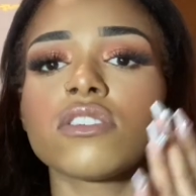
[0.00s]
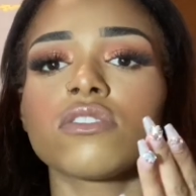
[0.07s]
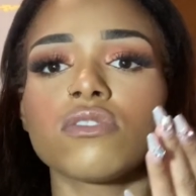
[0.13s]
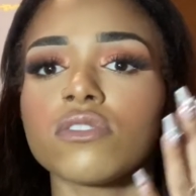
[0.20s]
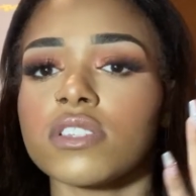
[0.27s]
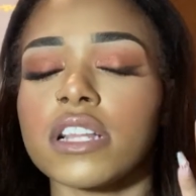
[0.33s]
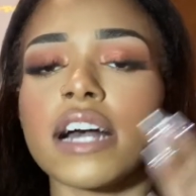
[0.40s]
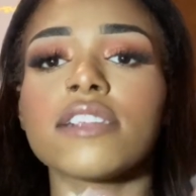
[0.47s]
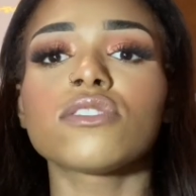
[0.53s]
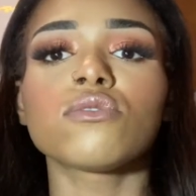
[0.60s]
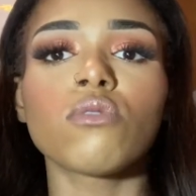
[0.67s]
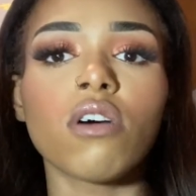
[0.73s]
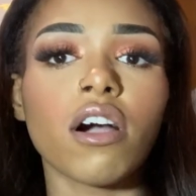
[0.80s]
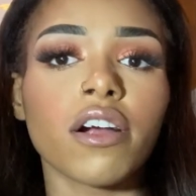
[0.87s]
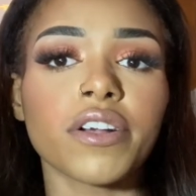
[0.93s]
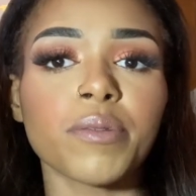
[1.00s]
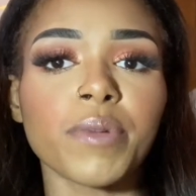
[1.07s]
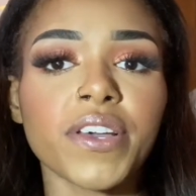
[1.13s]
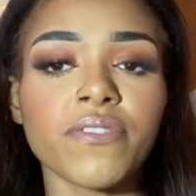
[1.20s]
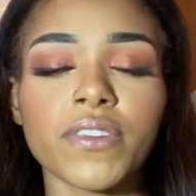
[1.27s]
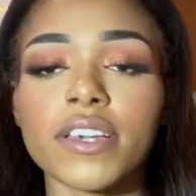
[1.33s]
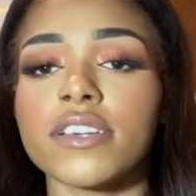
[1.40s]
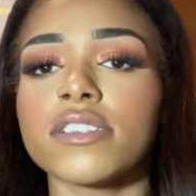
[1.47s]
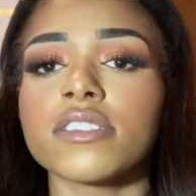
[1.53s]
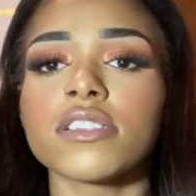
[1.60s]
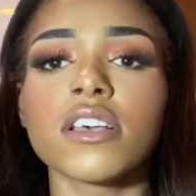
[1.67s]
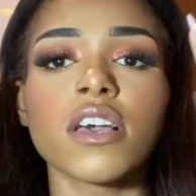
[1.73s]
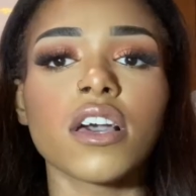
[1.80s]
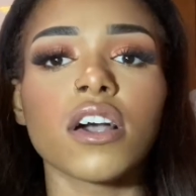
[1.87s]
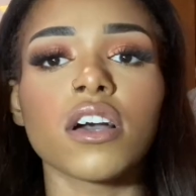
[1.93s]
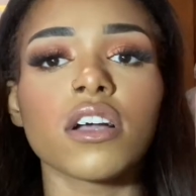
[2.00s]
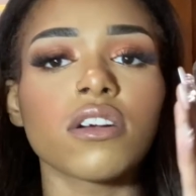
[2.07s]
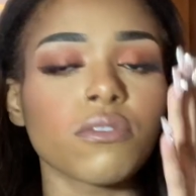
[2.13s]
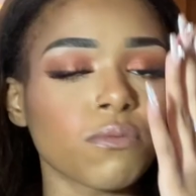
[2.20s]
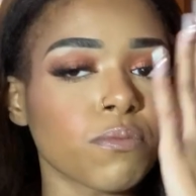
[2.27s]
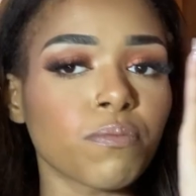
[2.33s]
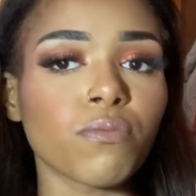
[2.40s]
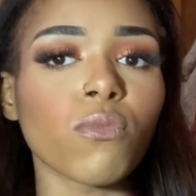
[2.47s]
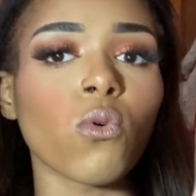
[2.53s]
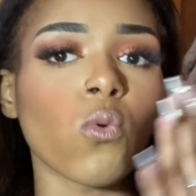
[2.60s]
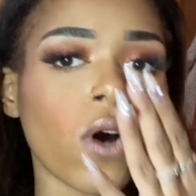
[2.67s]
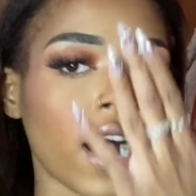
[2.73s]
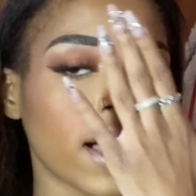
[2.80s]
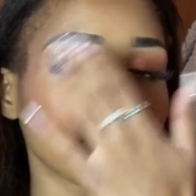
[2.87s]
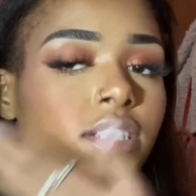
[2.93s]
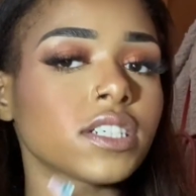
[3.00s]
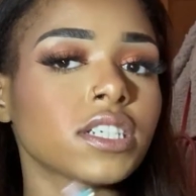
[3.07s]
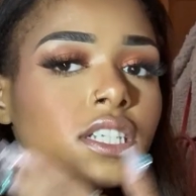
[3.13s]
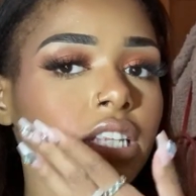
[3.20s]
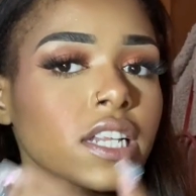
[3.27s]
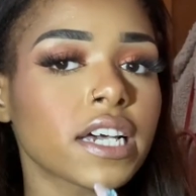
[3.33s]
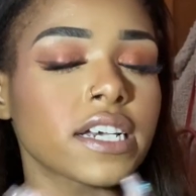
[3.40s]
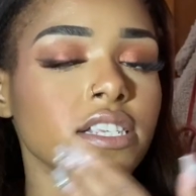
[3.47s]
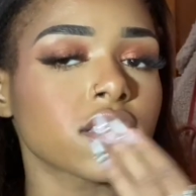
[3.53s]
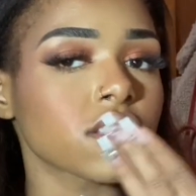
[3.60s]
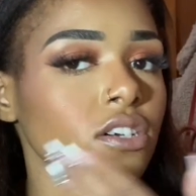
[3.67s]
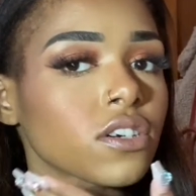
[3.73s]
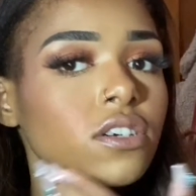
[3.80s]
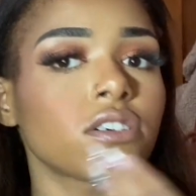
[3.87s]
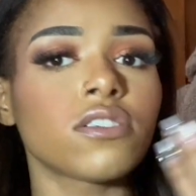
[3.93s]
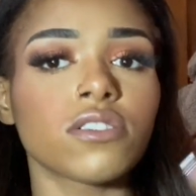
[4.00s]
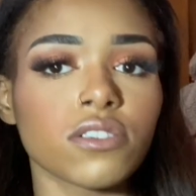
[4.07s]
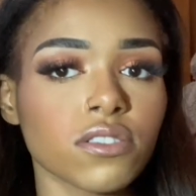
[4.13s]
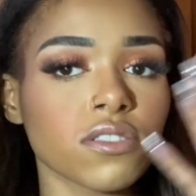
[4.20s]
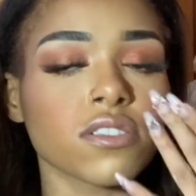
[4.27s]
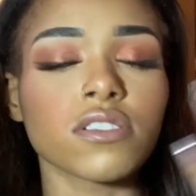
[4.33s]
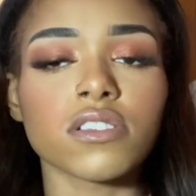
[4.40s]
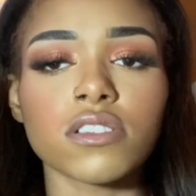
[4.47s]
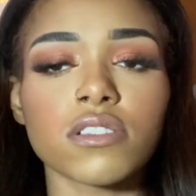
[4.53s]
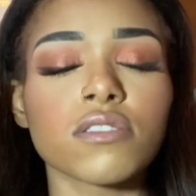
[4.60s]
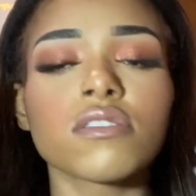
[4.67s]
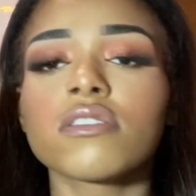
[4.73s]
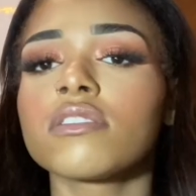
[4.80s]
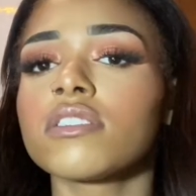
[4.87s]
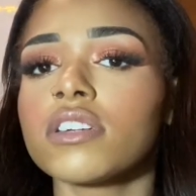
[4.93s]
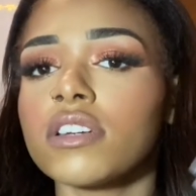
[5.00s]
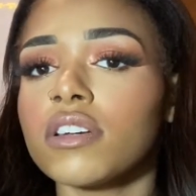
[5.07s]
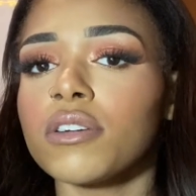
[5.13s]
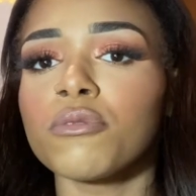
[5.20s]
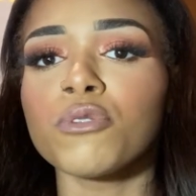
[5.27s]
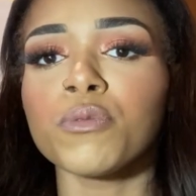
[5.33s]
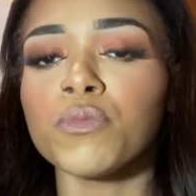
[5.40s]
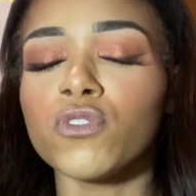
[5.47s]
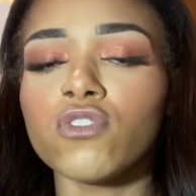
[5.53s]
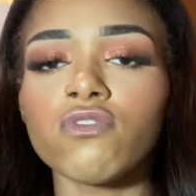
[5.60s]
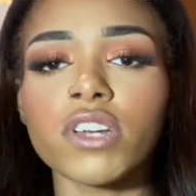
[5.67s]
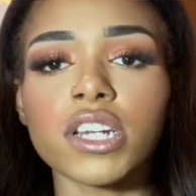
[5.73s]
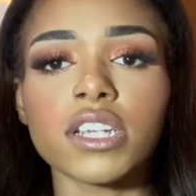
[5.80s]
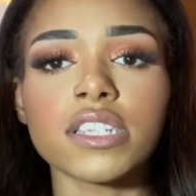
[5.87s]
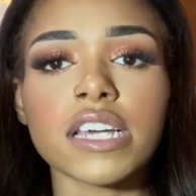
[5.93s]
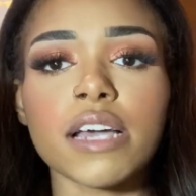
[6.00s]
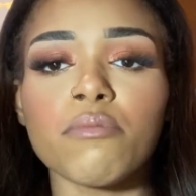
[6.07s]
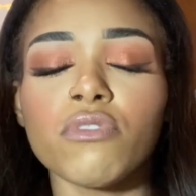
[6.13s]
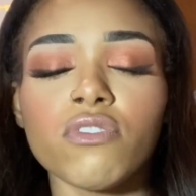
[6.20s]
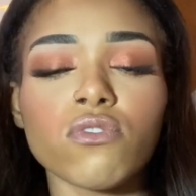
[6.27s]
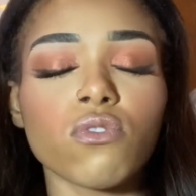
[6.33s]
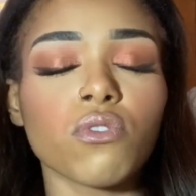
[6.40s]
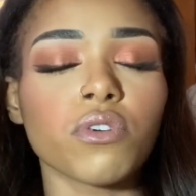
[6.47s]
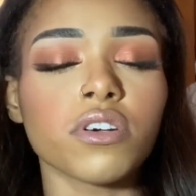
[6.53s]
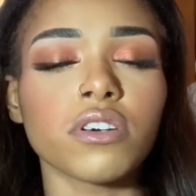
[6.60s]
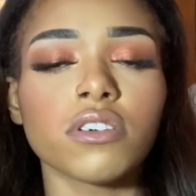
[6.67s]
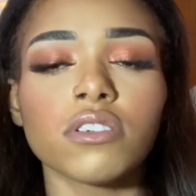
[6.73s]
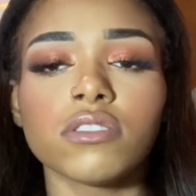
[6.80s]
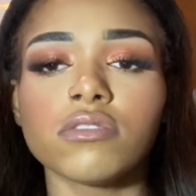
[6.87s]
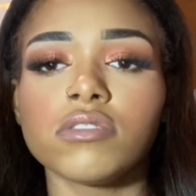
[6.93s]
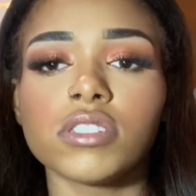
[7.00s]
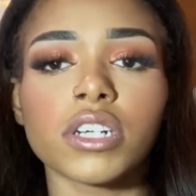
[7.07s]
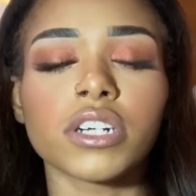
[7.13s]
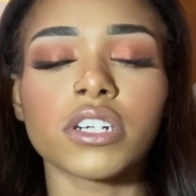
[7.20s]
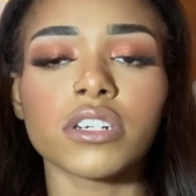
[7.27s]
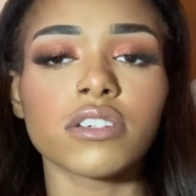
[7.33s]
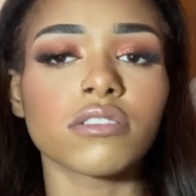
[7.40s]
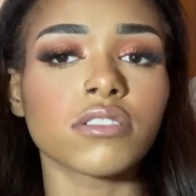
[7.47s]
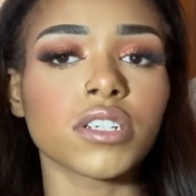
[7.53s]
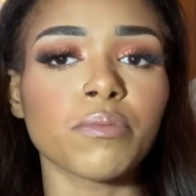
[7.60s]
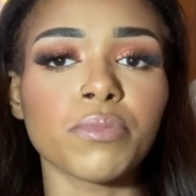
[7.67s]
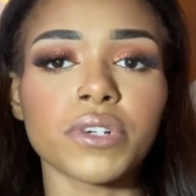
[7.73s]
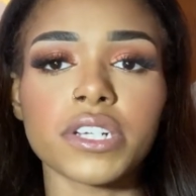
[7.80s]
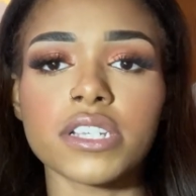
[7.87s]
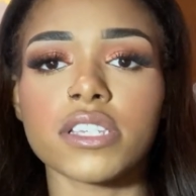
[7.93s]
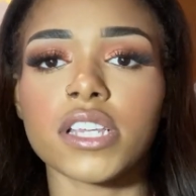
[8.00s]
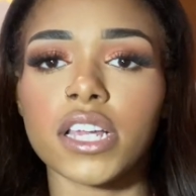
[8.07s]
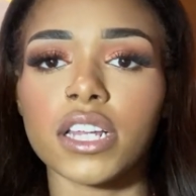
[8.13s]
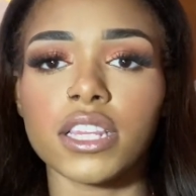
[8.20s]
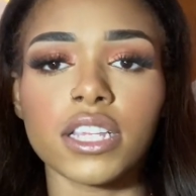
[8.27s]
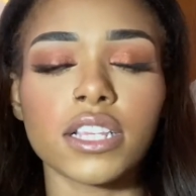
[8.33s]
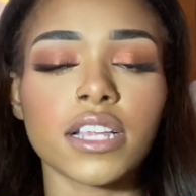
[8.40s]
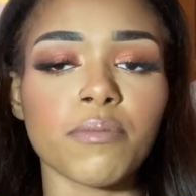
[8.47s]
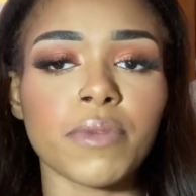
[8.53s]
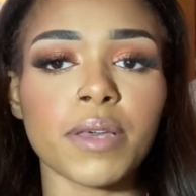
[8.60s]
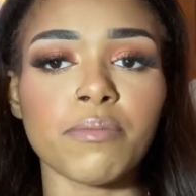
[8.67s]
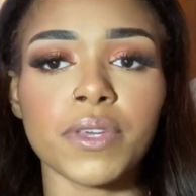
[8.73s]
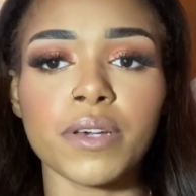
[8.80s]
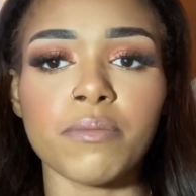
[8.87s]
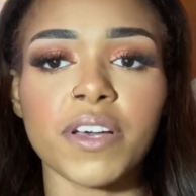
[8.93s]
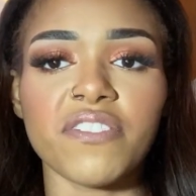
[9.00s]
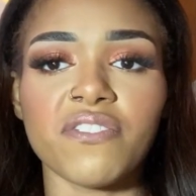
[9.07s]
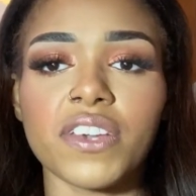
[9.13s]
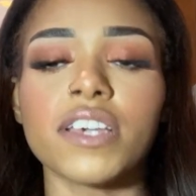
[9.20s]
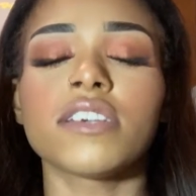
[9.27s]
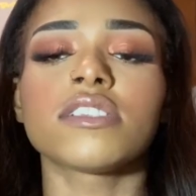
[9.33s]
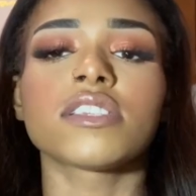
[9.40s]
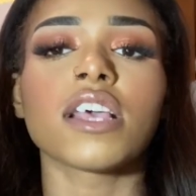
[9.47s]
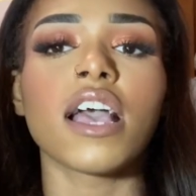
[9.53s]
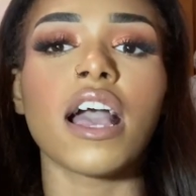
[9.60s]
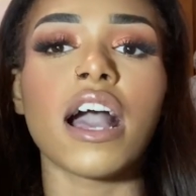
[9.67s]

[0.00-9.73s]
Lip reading: circles, not too hard on my face. Wash in light circles, remove any type of oil, dirt, debris, anything that might be on my face.